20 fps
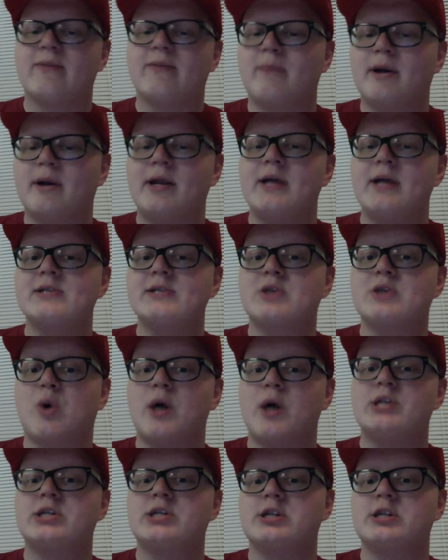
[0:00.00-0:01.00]
Monday's
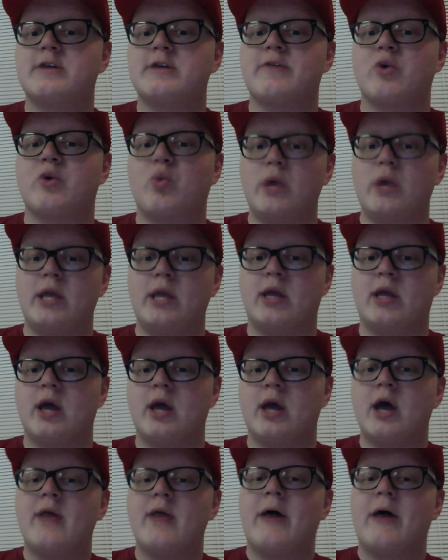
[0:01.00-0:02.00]
Question of the Week
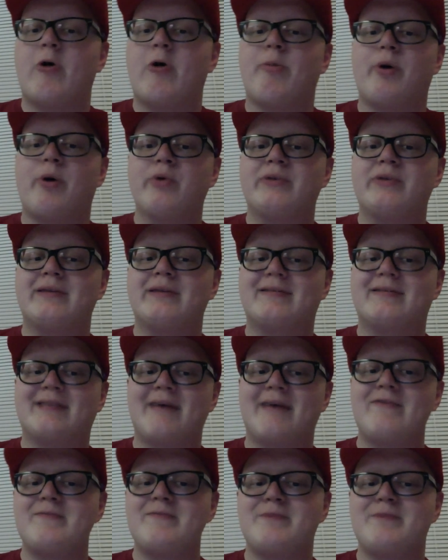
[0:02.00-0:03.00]
that will post at
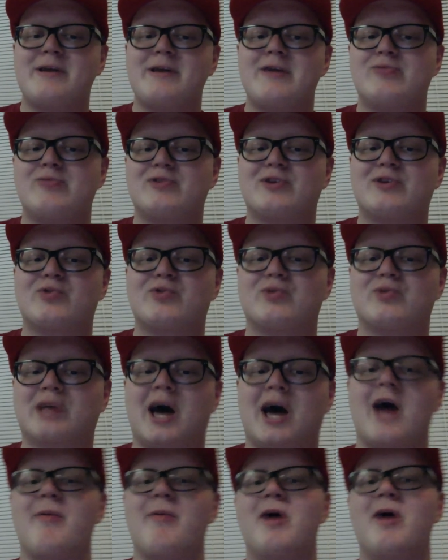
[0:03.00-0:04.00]
7 p.m. Central
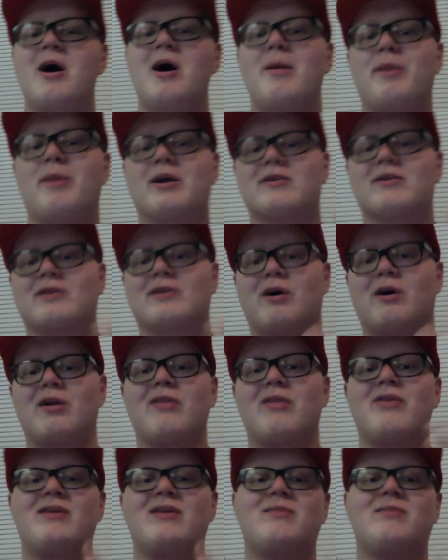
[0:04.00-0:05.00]
Time, because starting
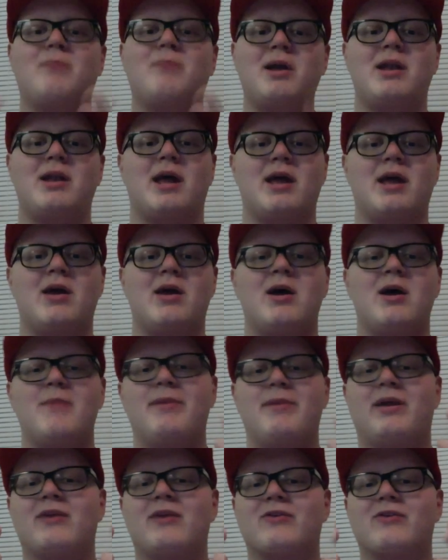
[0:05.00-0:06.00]
this Monday
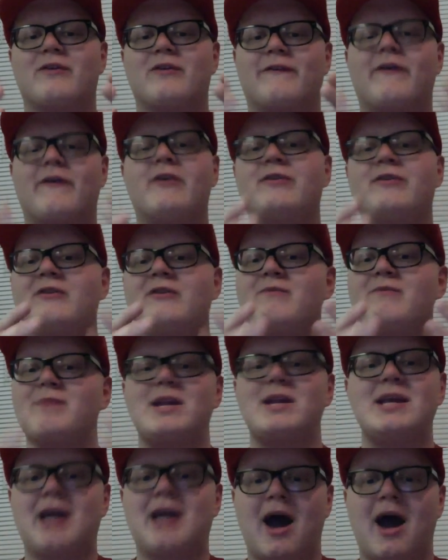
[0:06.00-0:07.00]
begins the first of
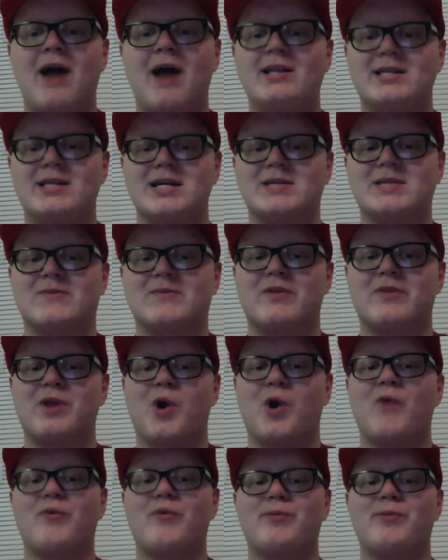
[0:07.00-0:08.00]
many contests for the
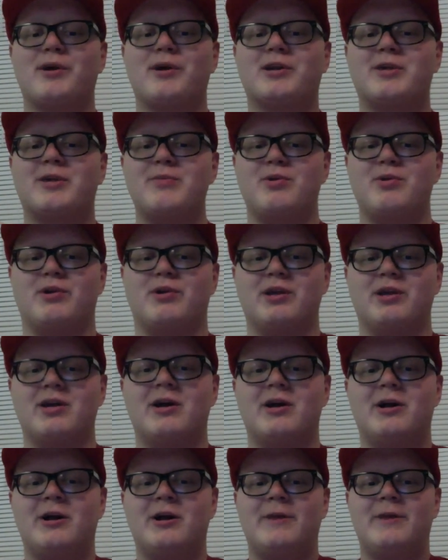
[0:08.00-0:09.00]
Overblood community.
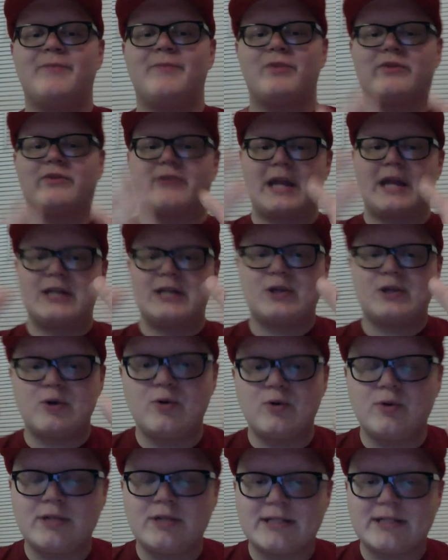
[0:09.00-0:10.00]
Stay
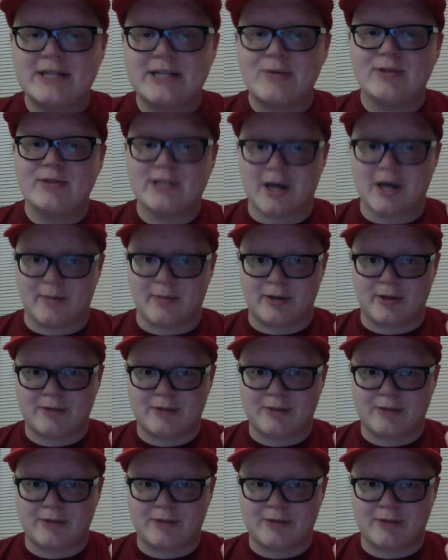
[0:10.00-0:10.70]
tuned to see what's coming.